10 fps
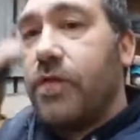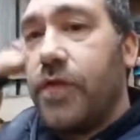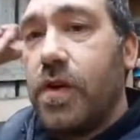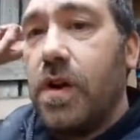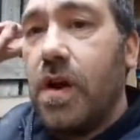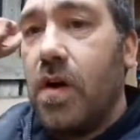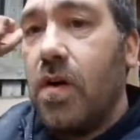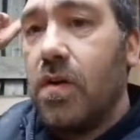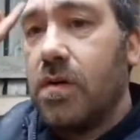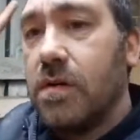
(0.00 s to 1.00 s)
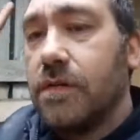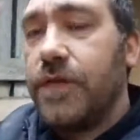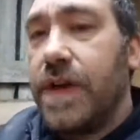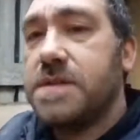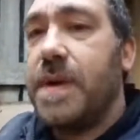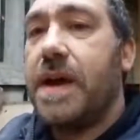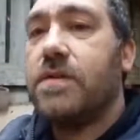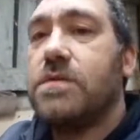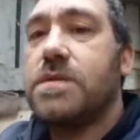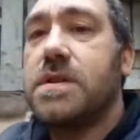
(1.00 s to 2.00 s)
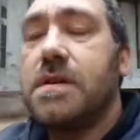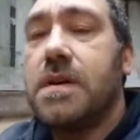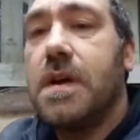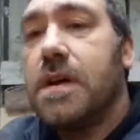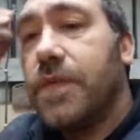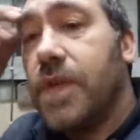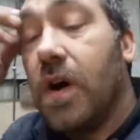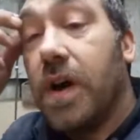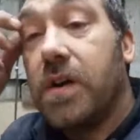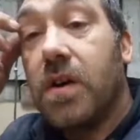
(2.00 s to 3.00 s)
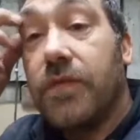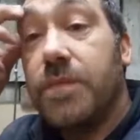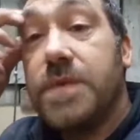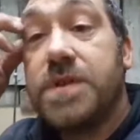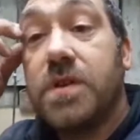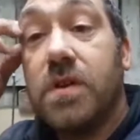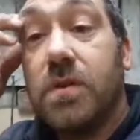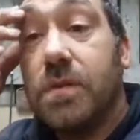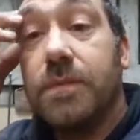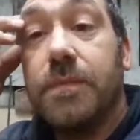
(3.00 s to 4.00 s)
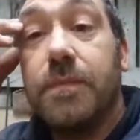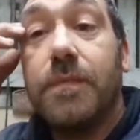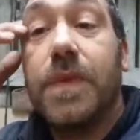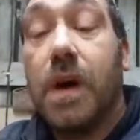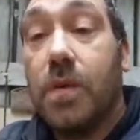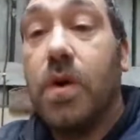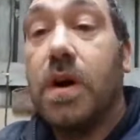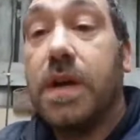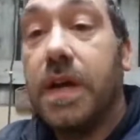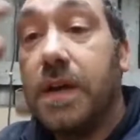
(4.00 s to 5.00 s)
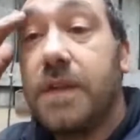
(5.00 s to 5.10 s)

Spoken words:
foot long fence panels that I got from the school that I work in.